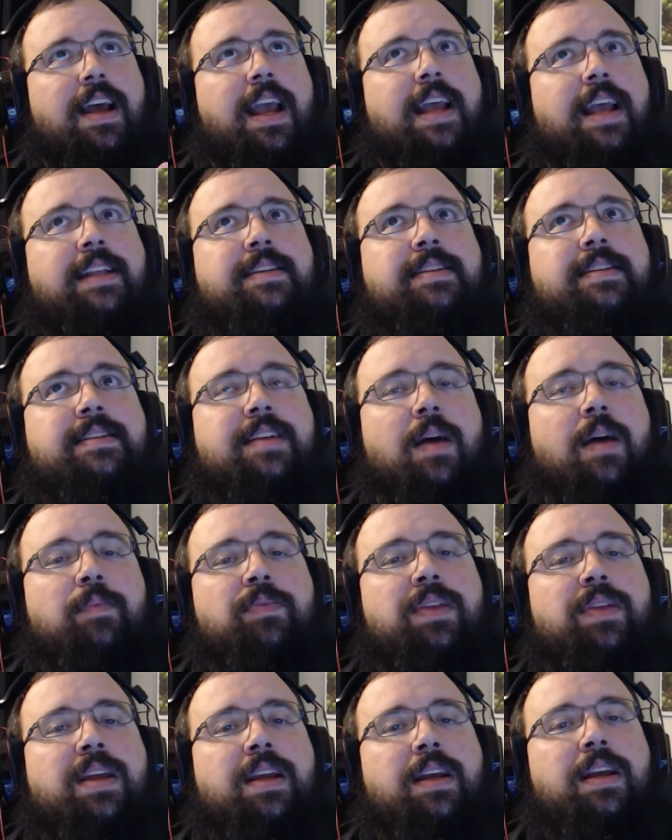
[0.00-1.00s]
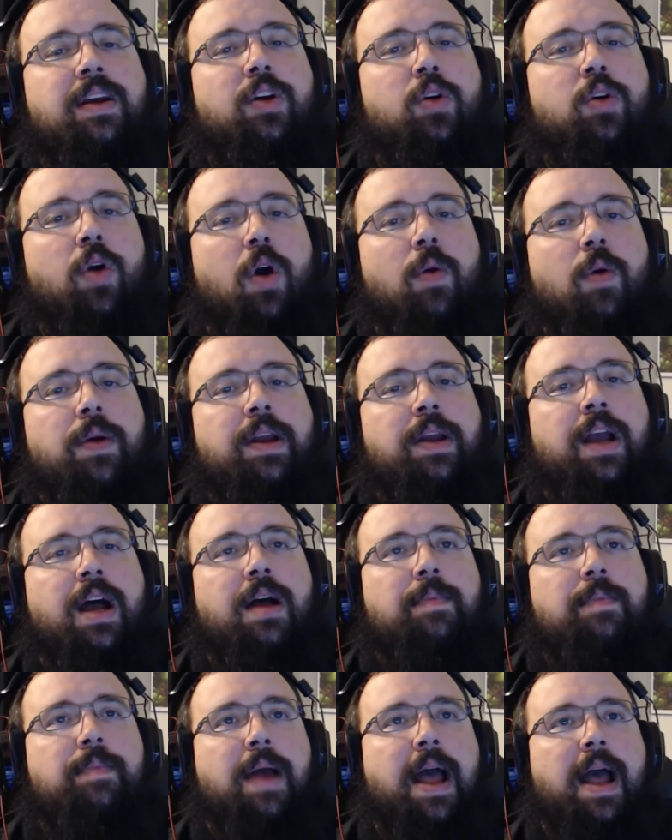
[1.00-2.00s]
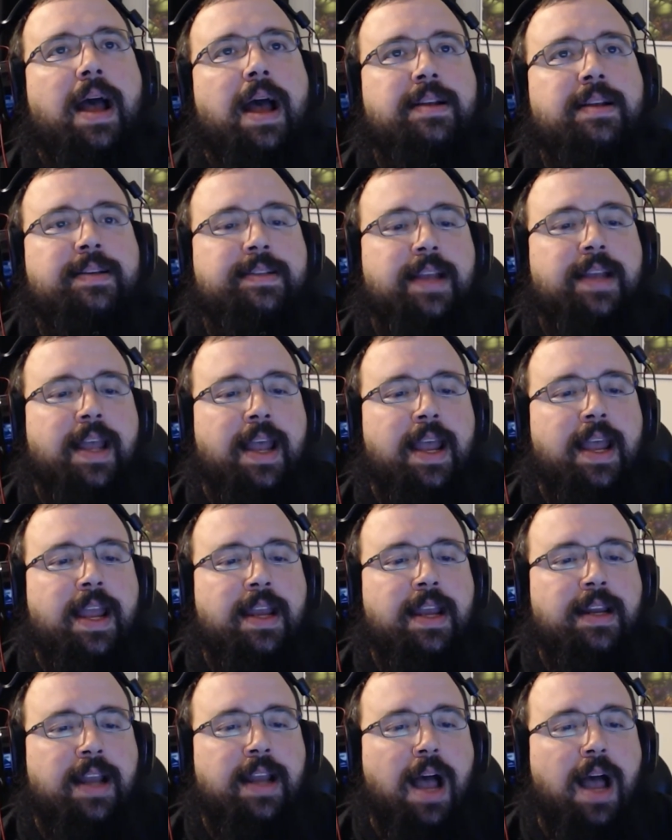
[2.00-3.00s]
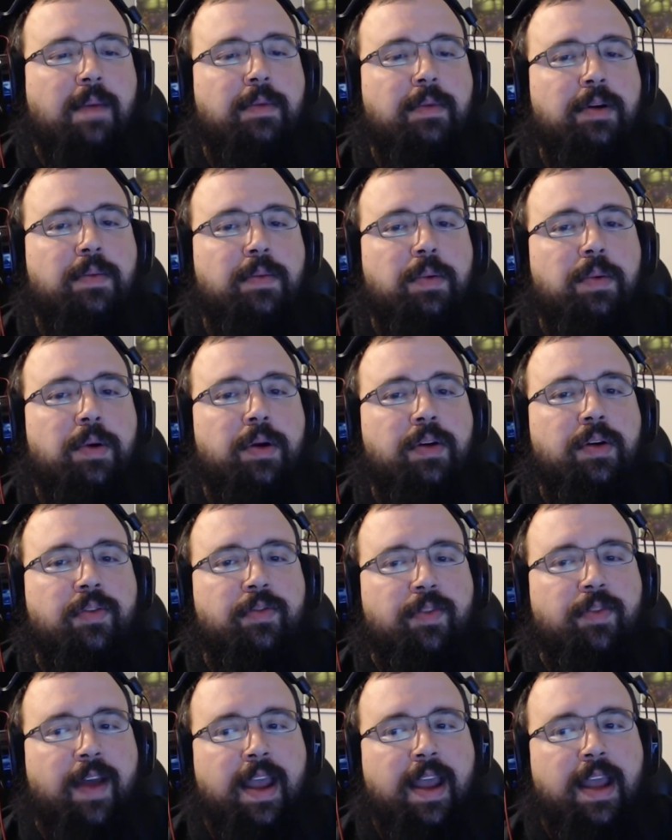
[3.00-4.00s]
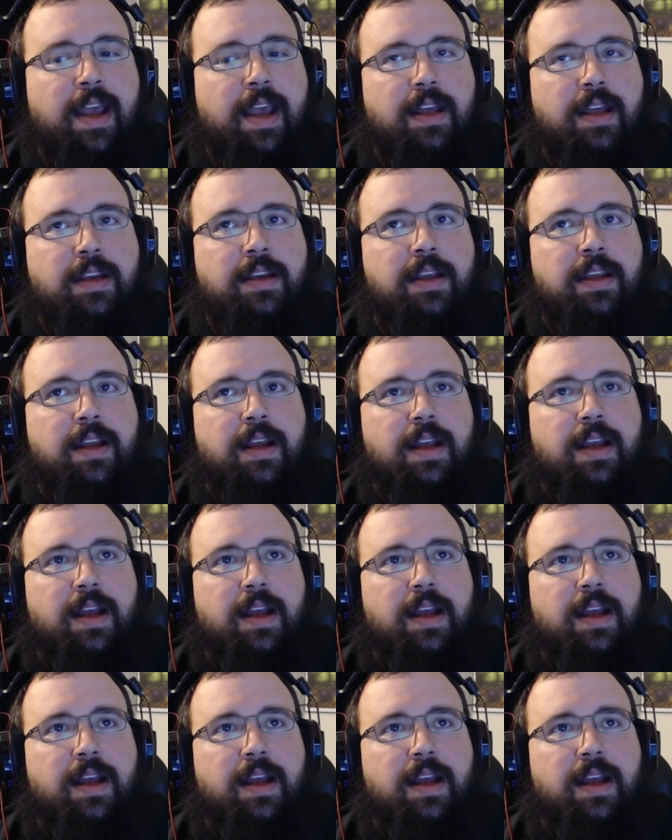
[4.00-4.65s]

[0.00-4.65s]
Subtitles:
It's something growing up as a comic book fan,